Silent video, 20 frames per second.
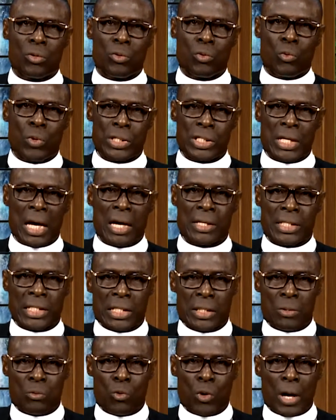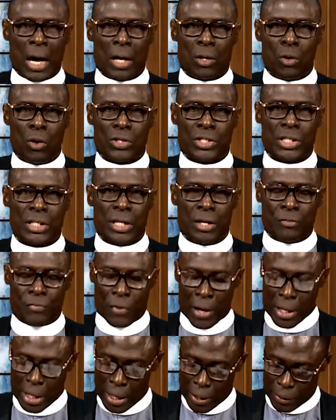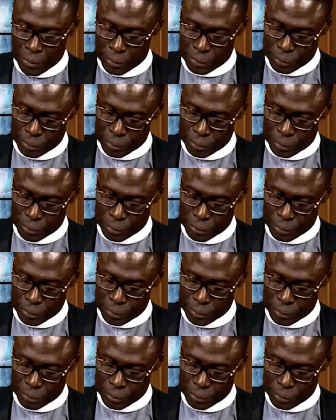Without him, we cannot see the Father.